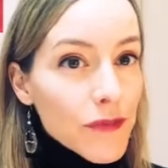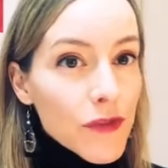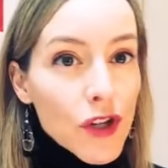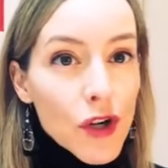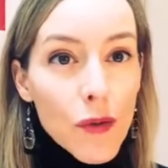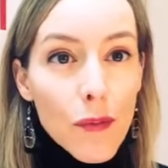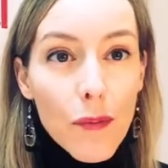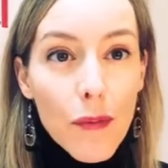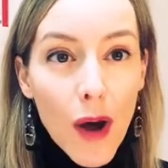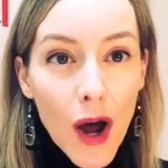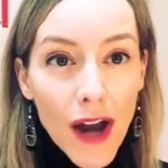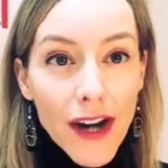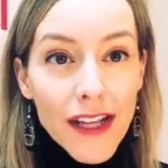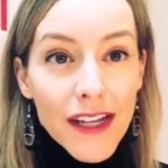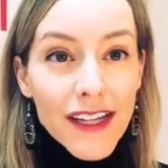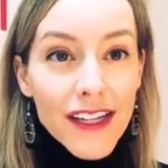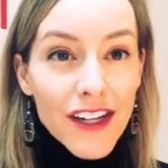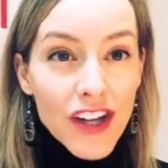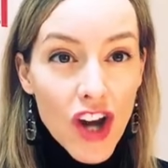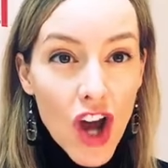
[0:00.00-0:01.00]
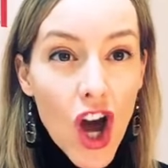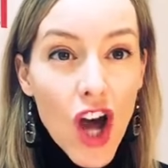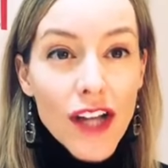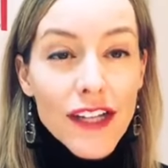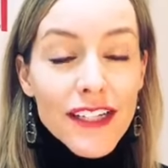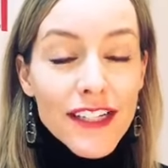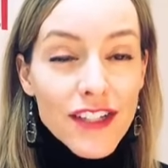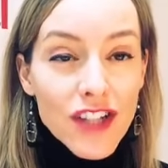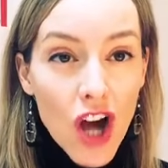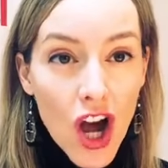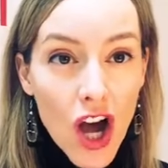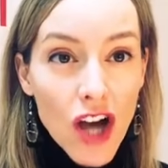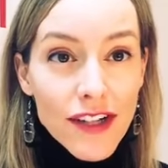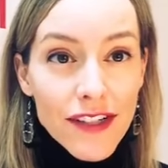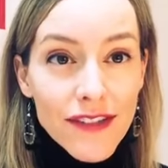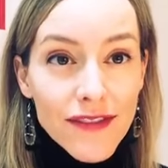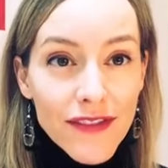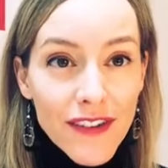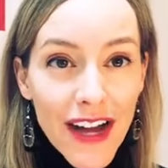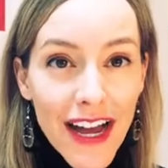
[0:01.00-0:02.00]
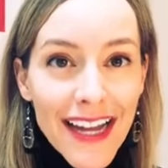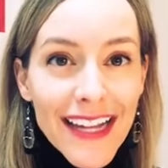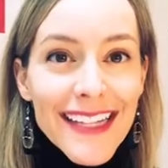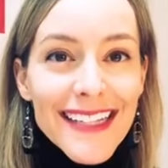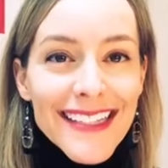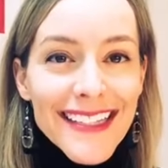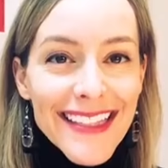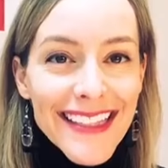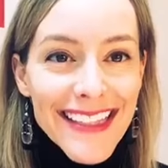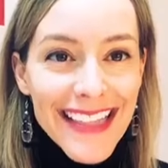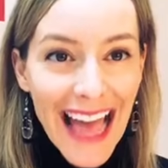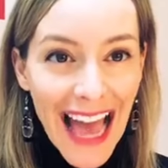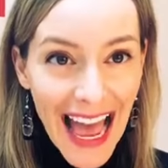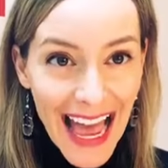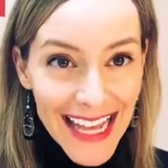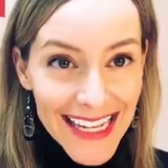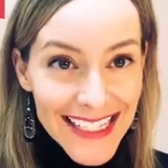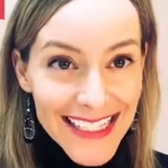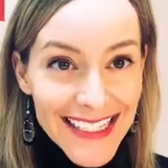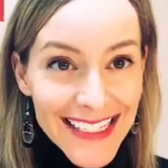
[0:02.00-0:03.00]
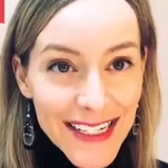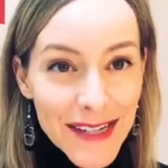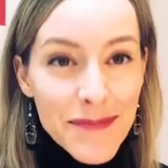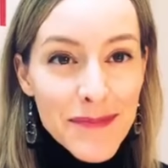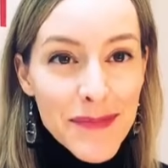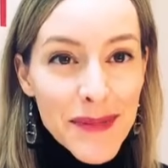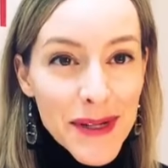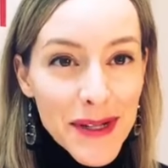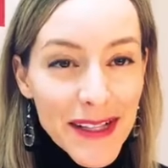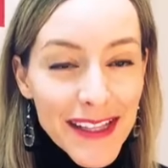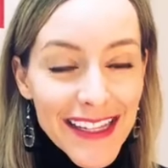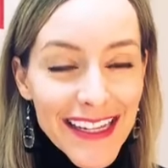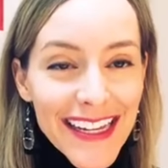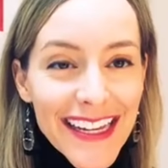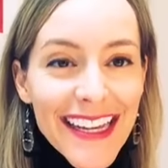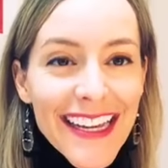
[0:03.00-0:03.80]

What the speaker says: your body cannot detoxify. It's that simple.